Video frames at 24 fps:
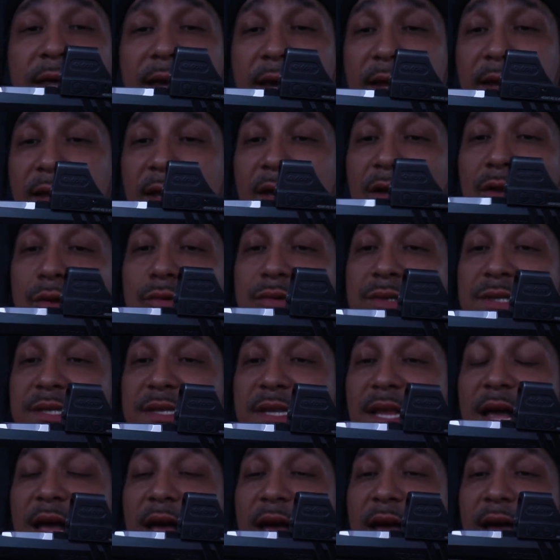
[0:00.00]
getting a new
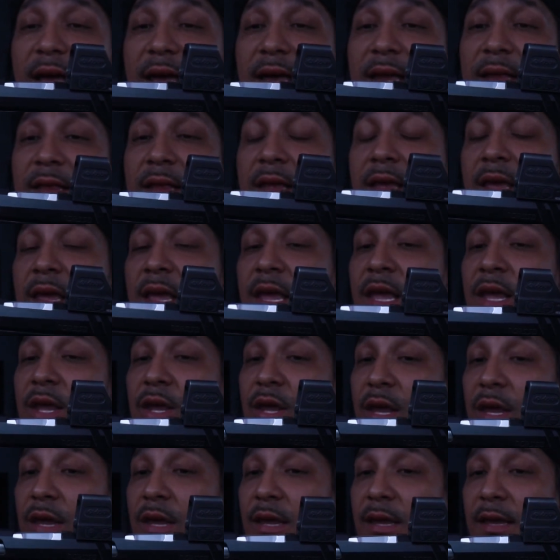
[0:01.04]
slide,
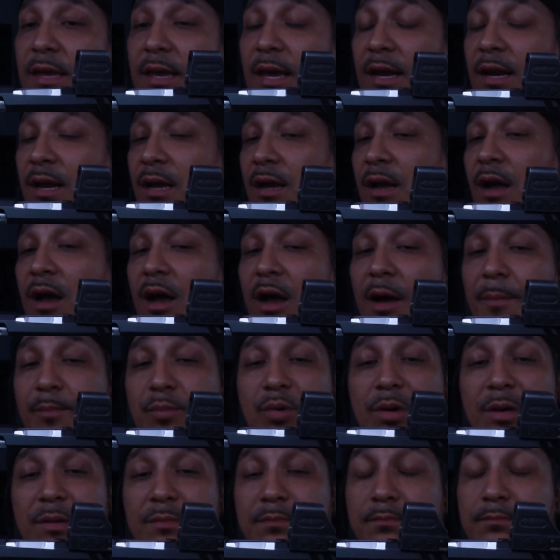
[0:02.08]
get a comp. You
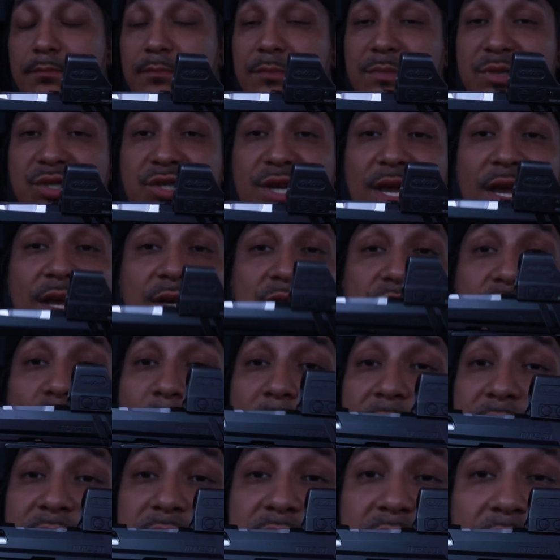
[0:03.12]
could change the
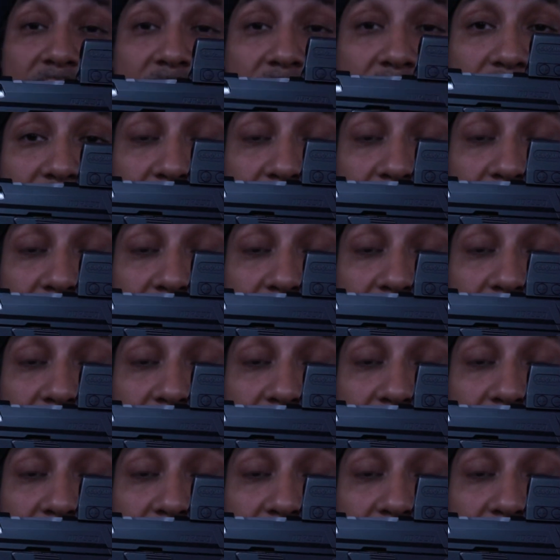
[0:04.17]
way this gun